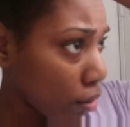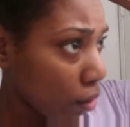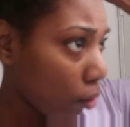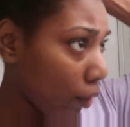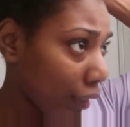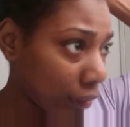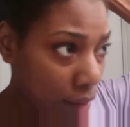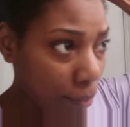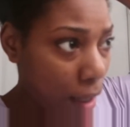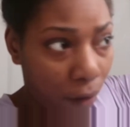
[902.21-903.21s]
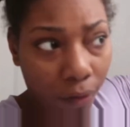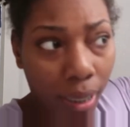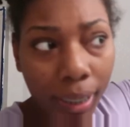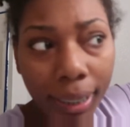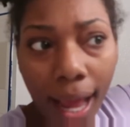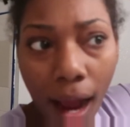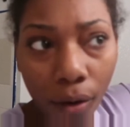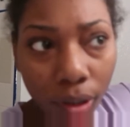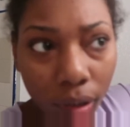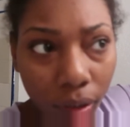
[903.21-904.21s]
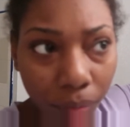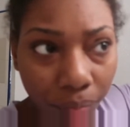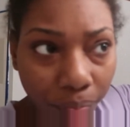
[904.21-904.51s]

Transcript: So I stepped out for like an hour.